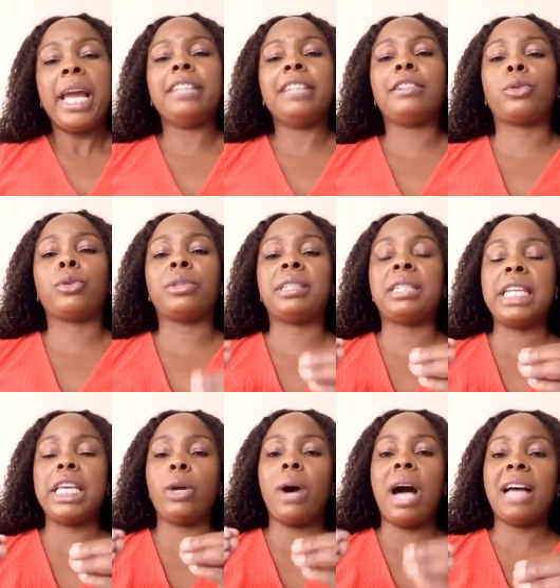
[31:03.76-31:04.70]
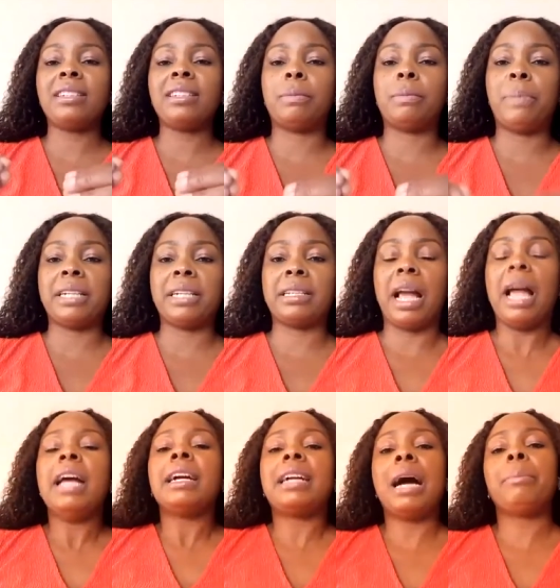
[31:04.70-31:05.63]
is to see your husband
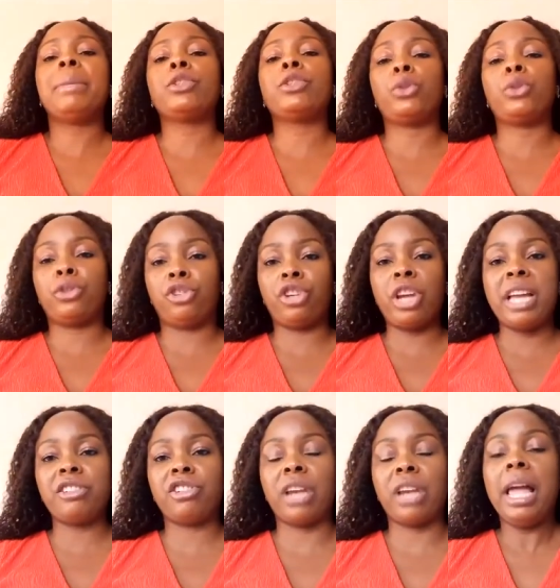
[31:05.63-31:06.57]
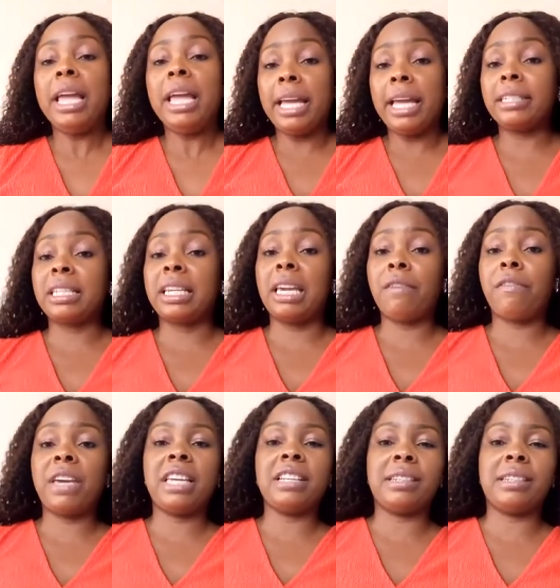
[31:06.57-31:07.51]
coming to church and
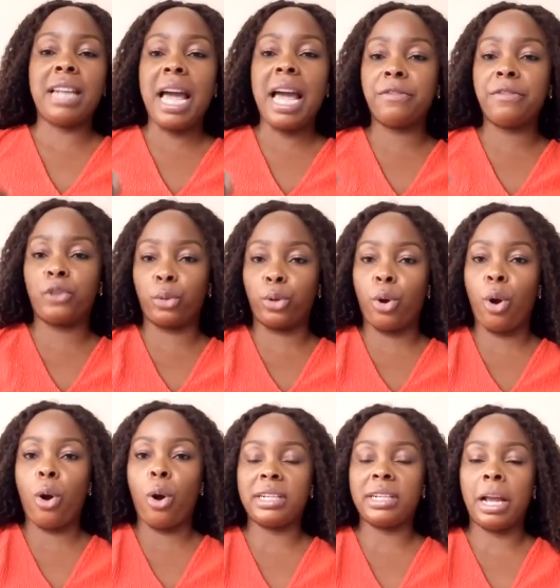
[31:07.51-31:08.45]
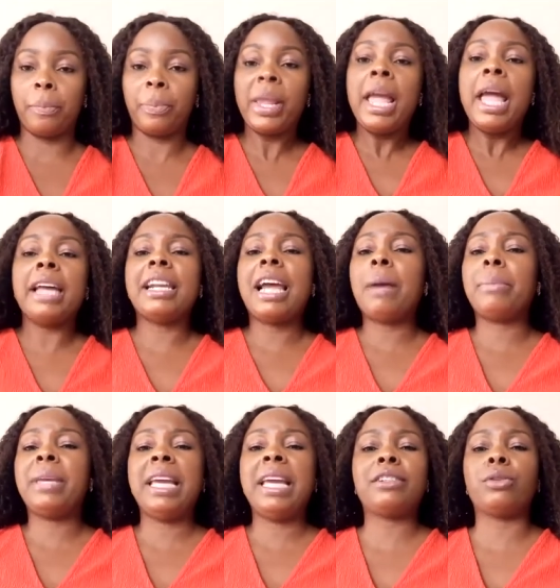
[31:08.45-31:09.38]
giving his life to to God. And I'm
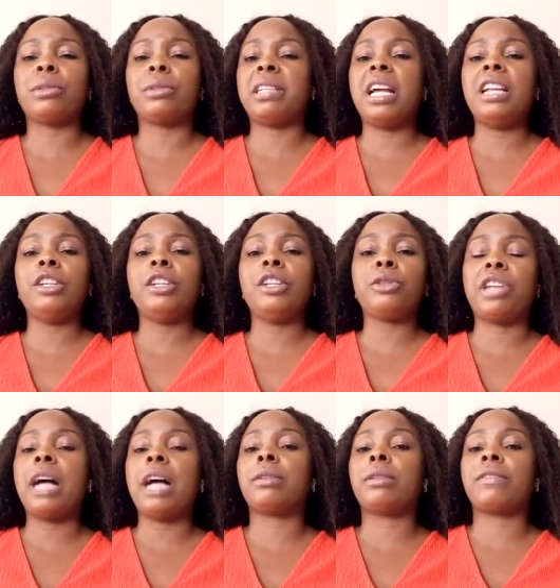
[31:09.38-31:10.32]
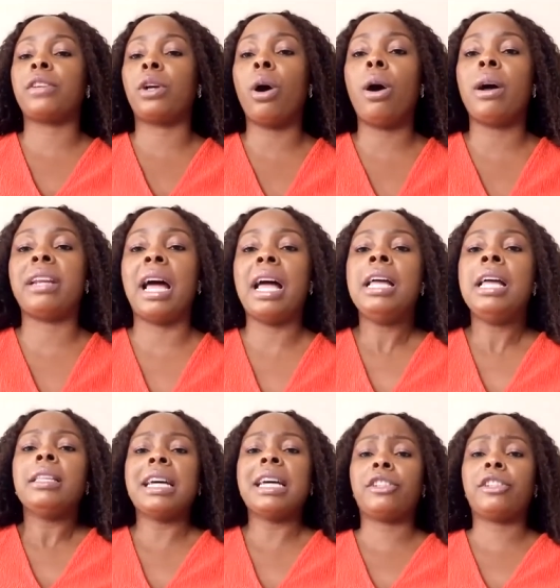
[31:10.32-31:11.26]
here to tell you, child of God,
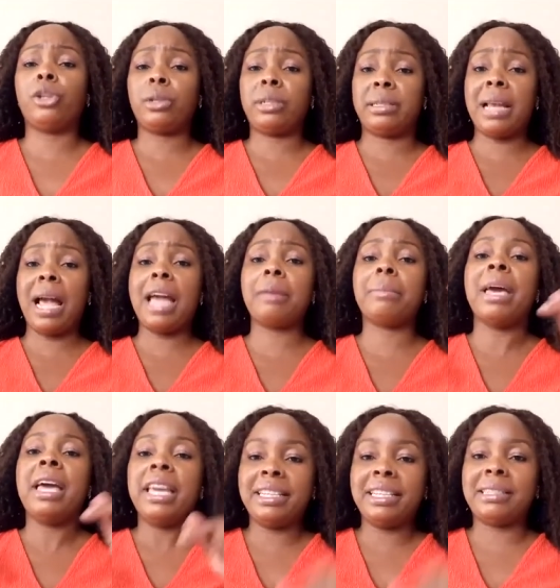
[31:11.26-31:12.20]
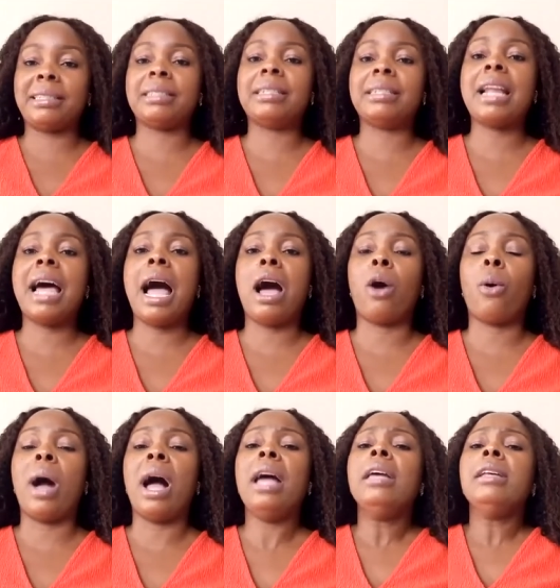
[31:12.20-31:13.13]
that your time is
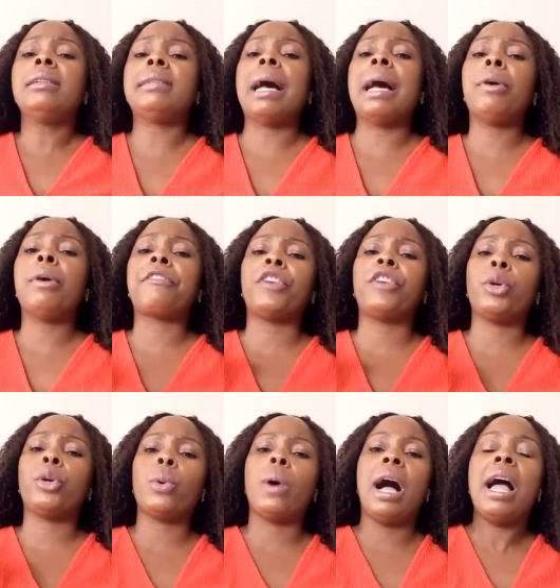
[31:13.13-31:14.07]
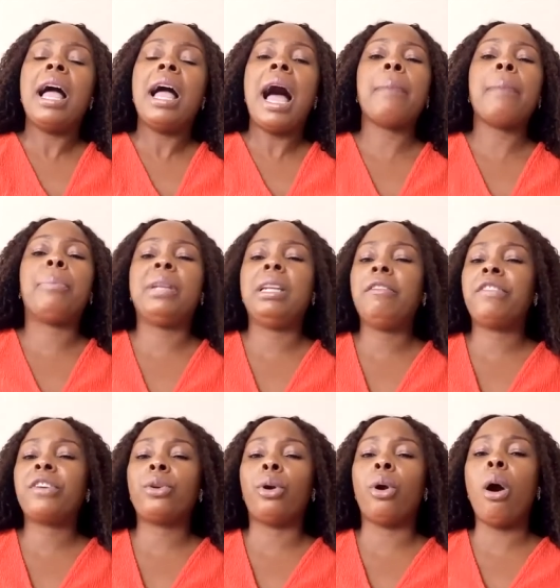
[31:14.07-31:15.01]
now. Some of you are
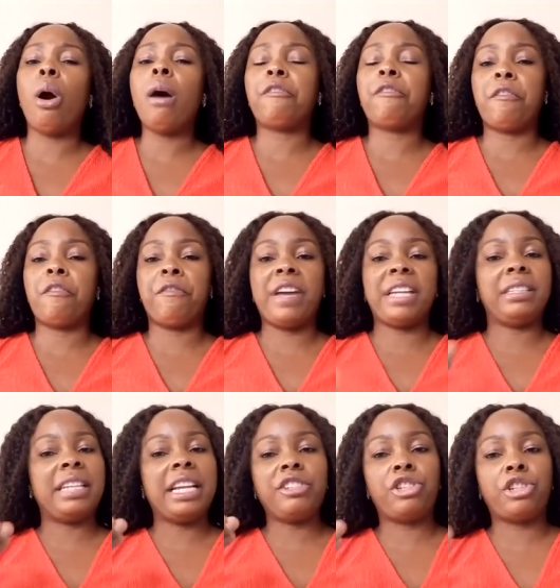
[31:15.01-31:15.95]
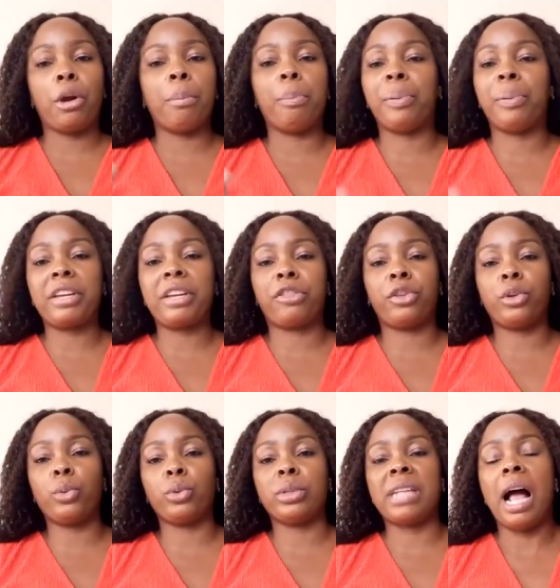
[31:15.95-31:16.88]
believing God for financial
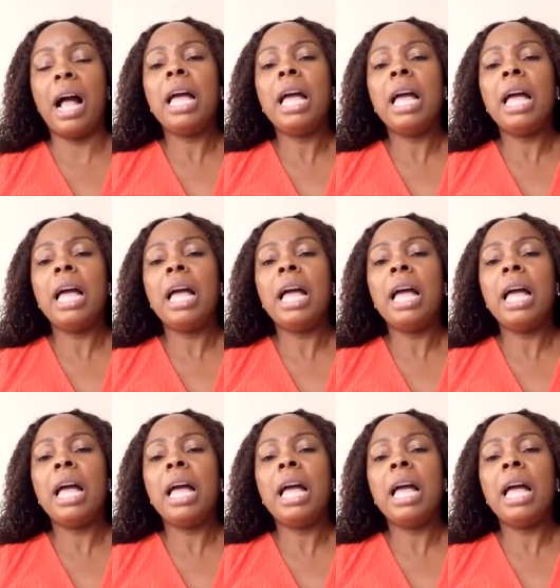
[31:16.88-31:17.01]
breakthroughs.